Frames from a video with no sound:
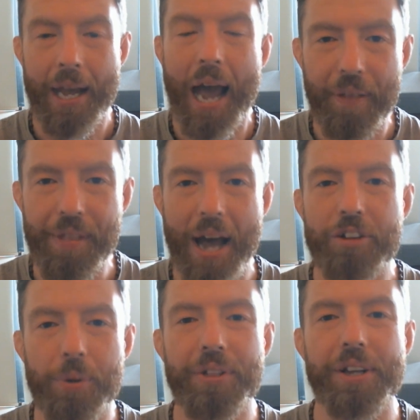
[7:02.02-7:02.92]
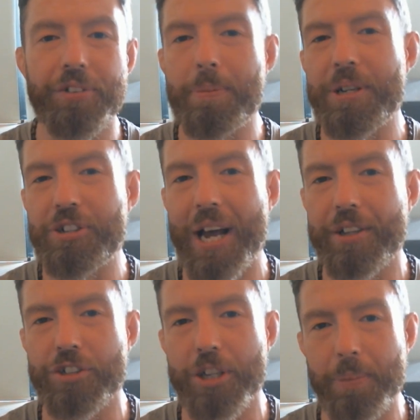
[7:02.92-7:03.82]
And that's where things can be
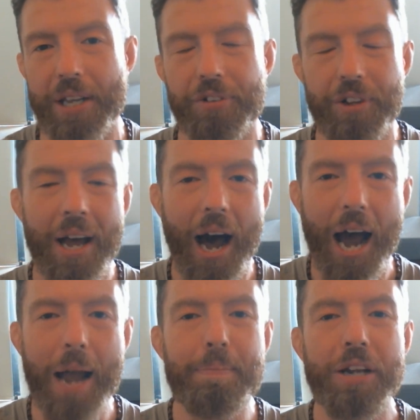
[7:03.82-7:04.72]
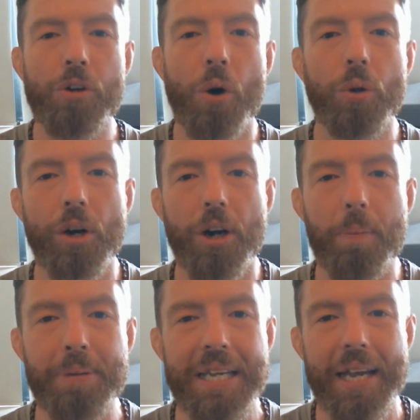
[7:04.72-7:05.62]
challenging because I may no
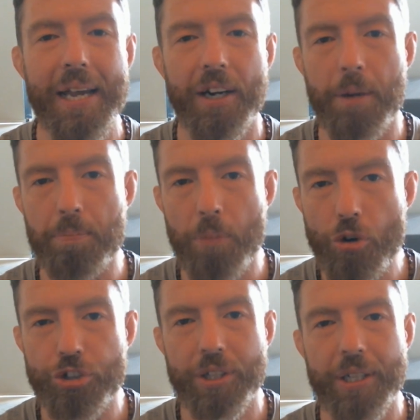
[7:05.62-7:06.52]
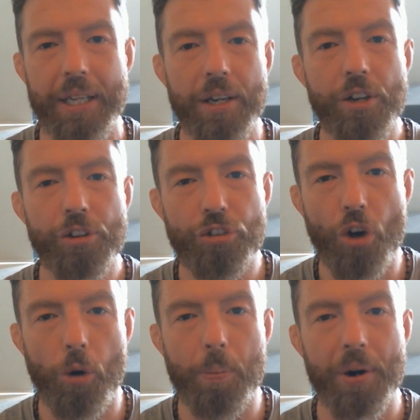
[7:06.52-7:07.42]
longer be in an emotionally
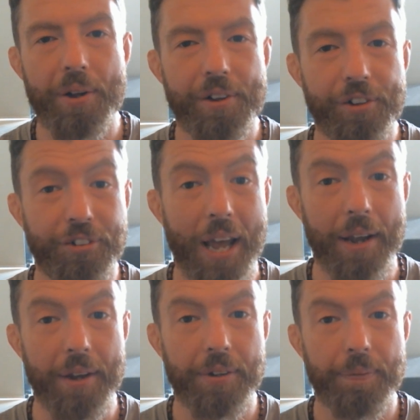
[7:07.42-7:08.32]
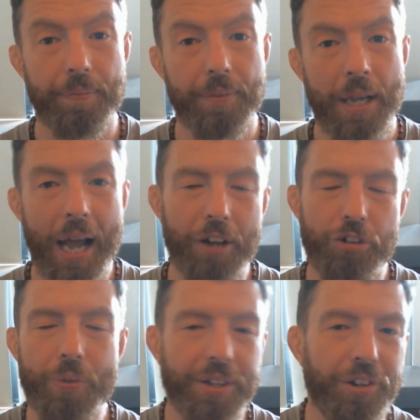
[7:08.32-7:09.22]
sober state. And
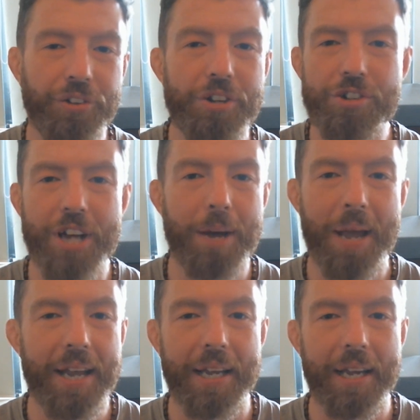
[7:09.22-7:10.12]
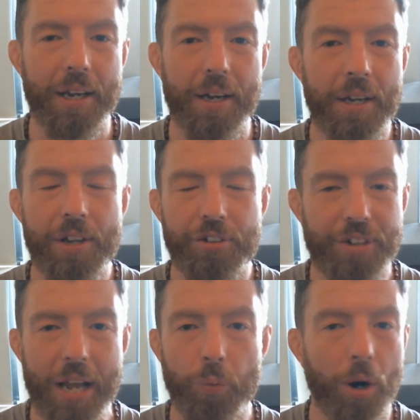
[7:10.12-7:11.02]
so the decisions I make in a
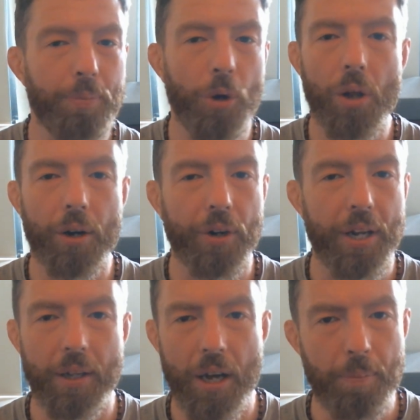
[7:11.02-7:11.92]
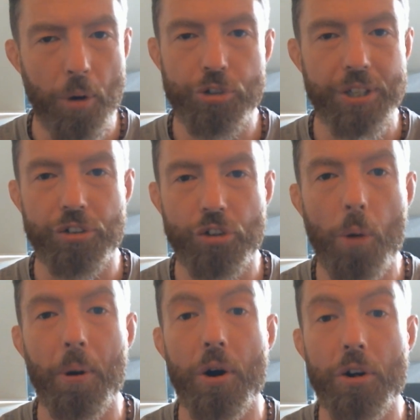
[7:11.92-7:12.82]
state where I'm no longer emotionally
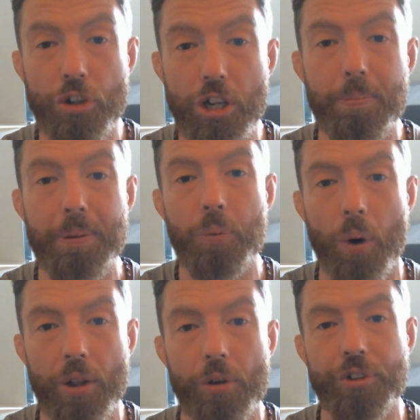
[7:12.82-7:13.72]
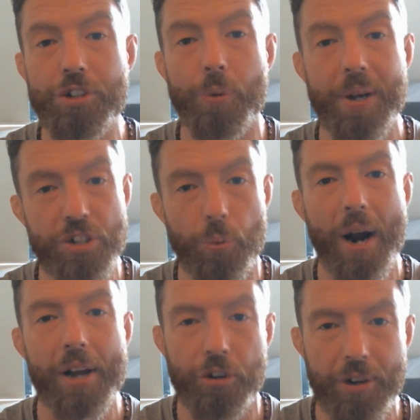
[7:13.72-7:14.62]
sober could be one of those situations where
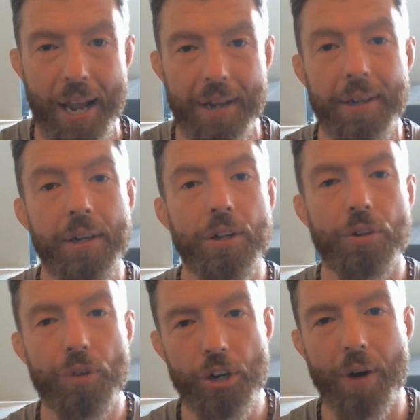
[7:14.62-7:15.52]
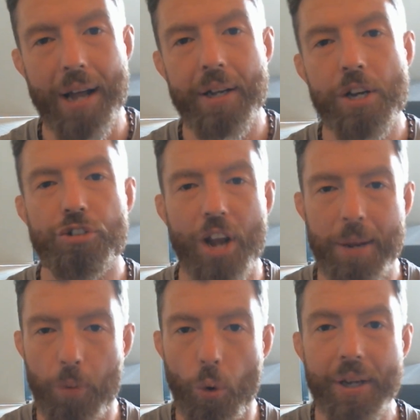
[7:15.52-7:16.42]
I create regret,
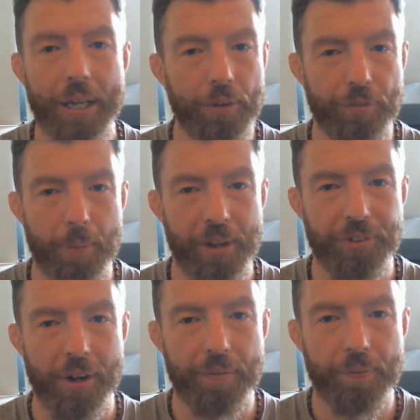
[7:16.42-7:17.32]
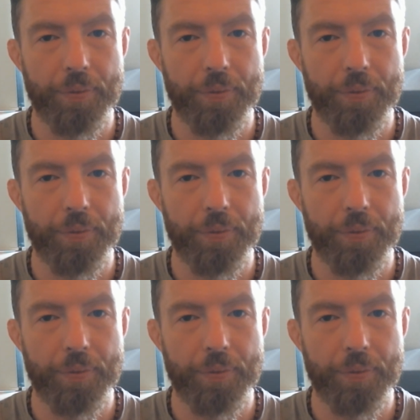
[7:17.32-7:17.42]
shame, or guilt for myself.